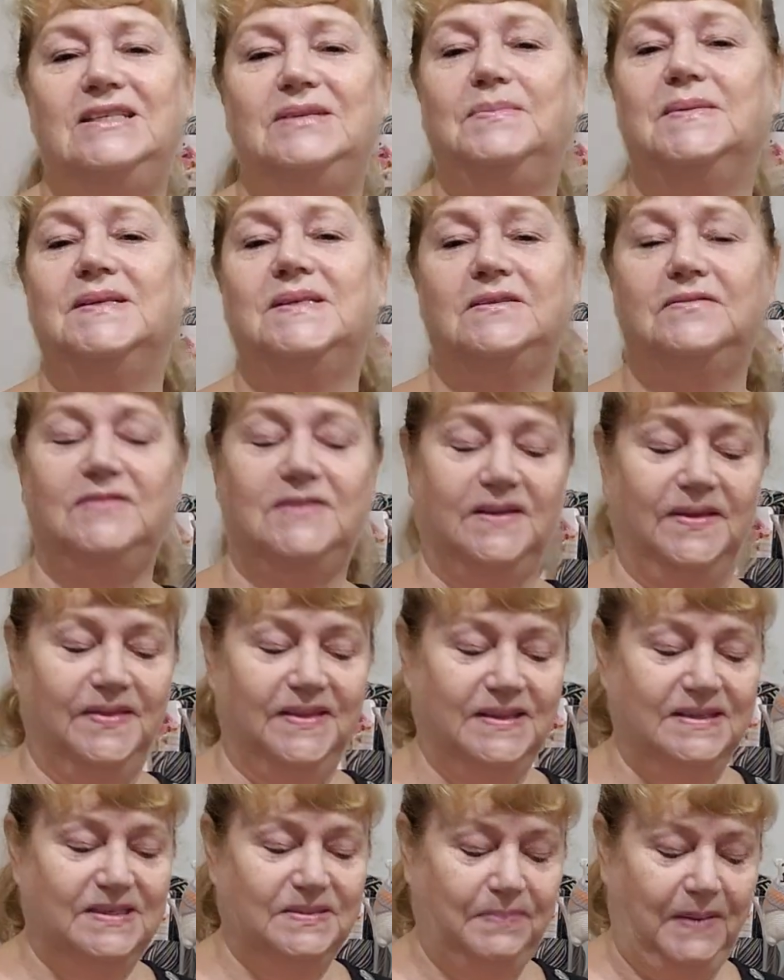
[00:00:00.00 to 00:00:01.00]
She must have
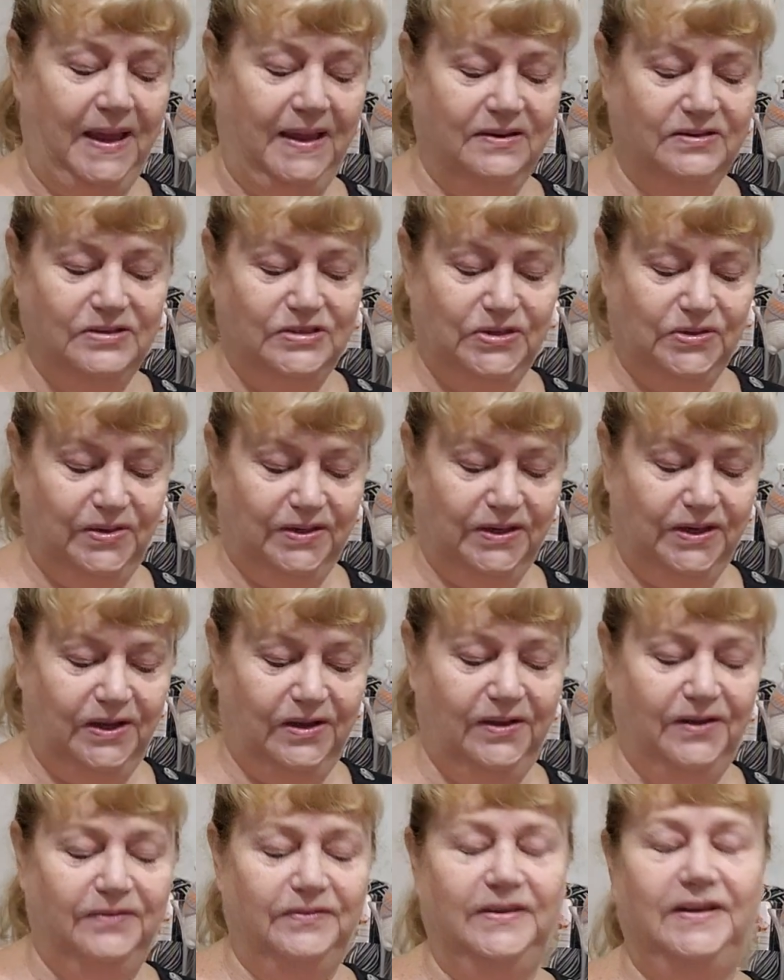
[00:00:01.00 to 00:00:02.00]
done this pattern during
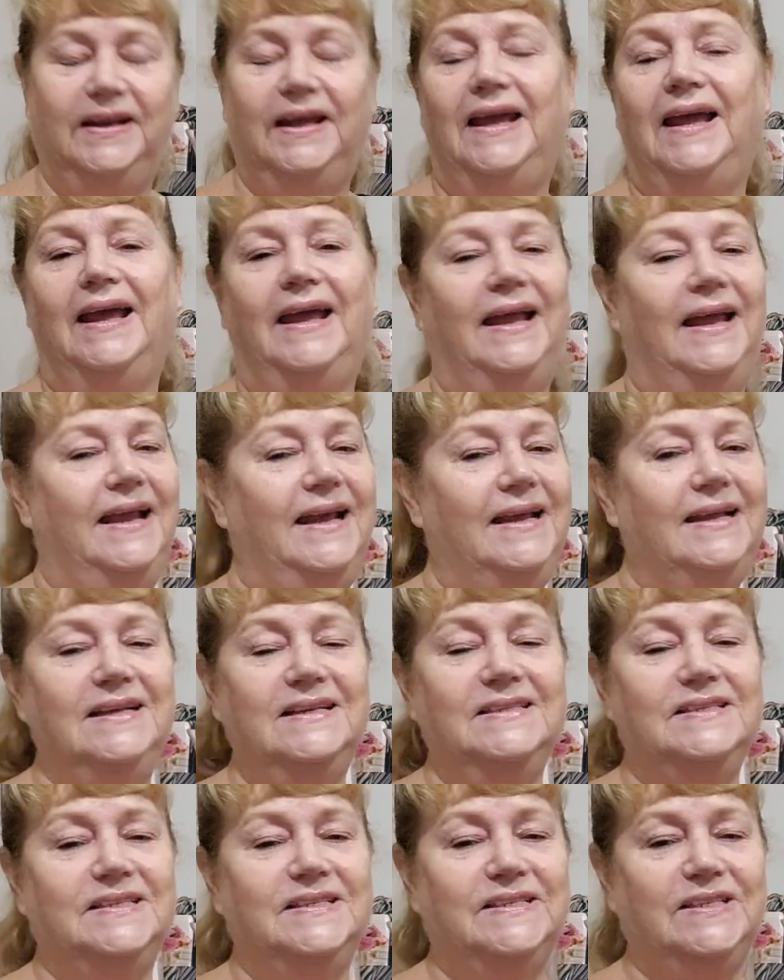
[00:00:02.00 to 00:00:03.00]
COVID.
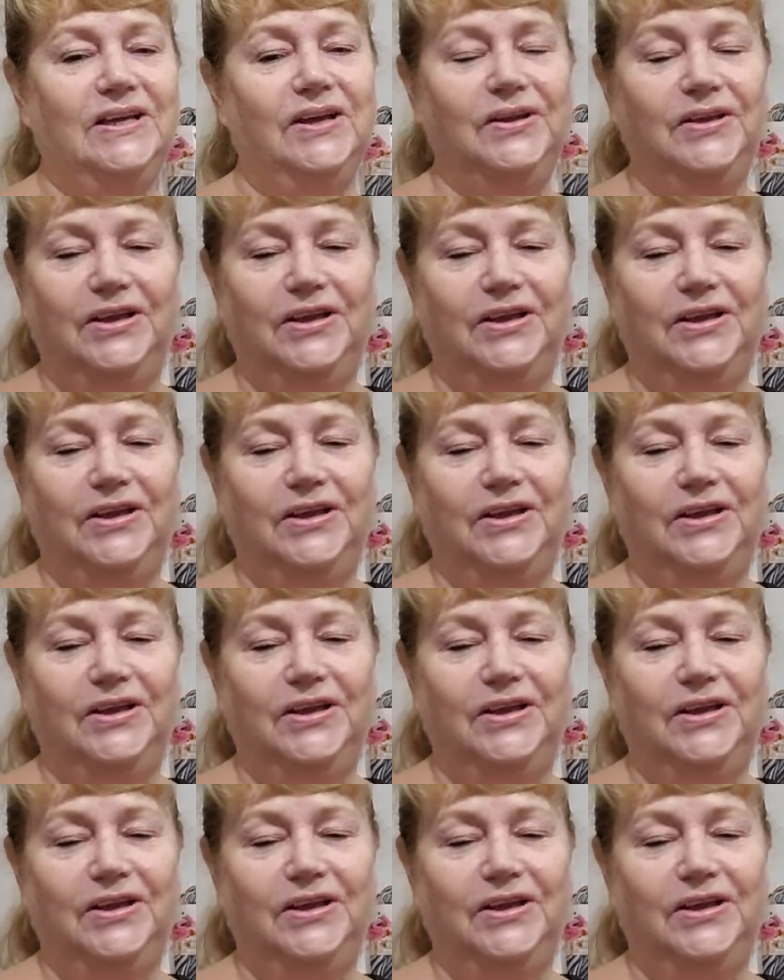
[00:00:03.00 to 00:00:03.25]
He is so